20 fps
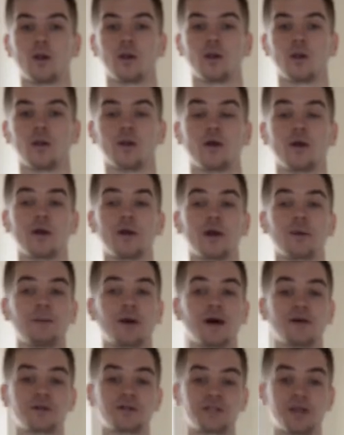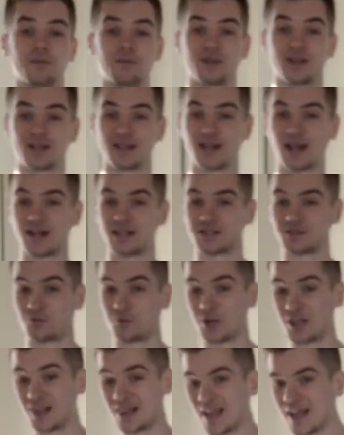learn about something that is
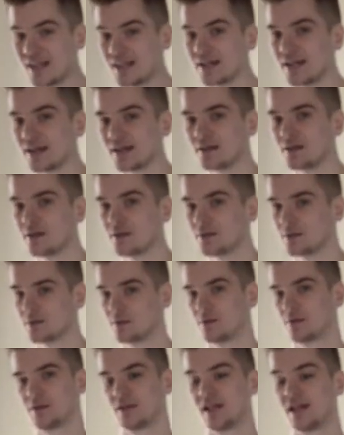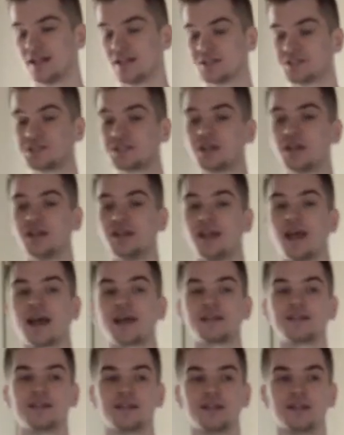related, that is
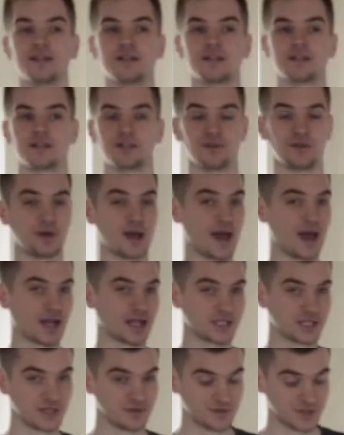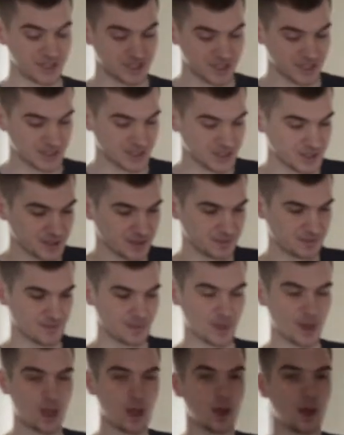connected to activities.
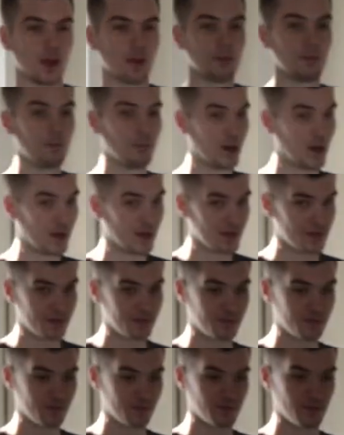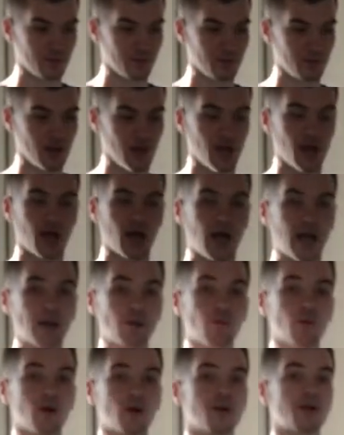But I
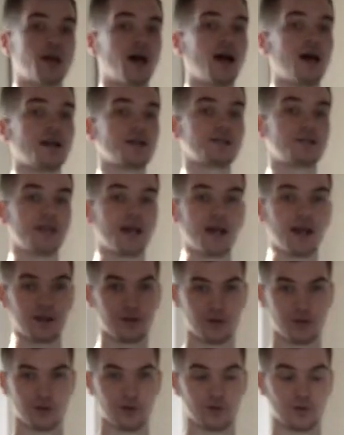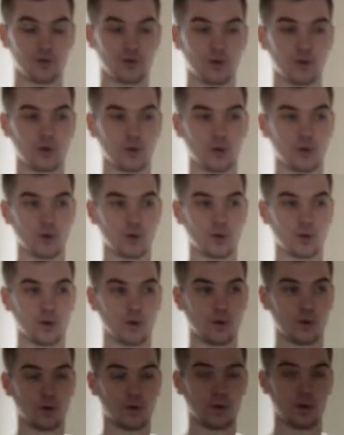will not tell you
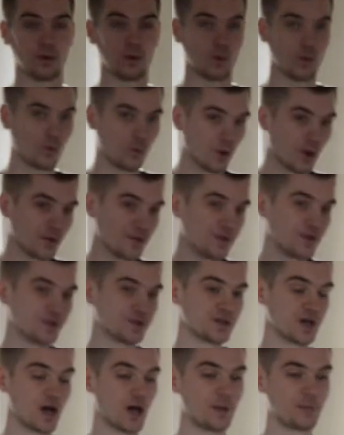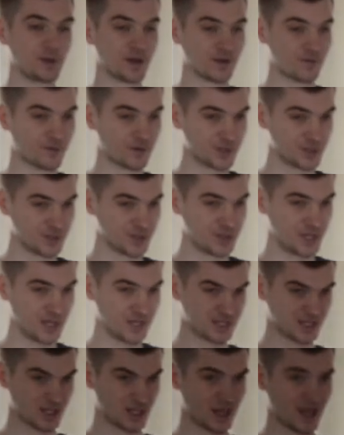what the topic for
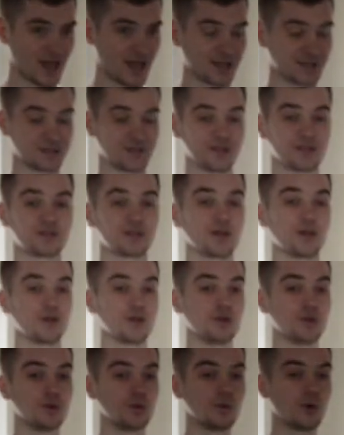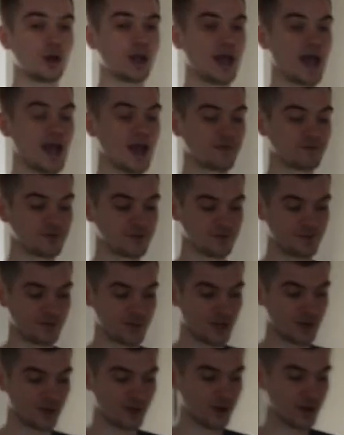today's class is. You will have to
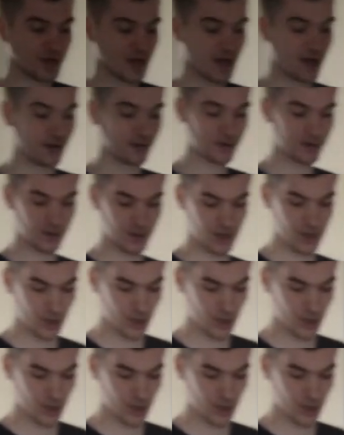figure it out